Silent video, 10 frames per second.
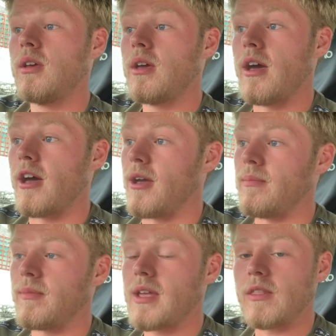
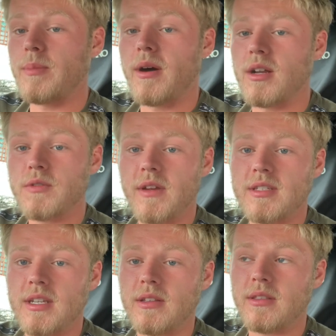get the parts
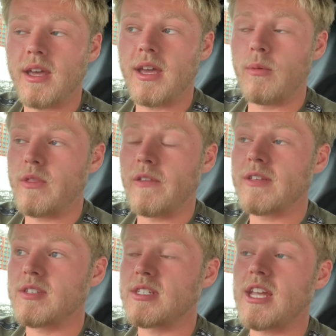fitted in there, whether
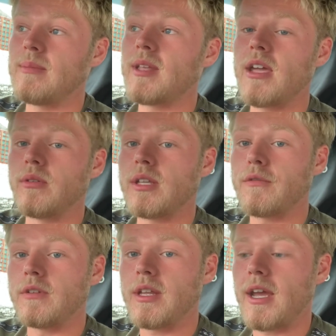that's the same day or a
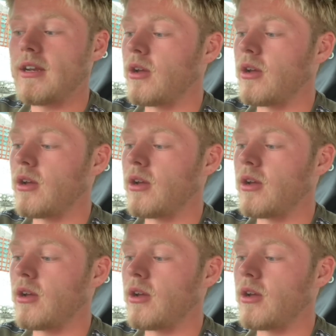different day,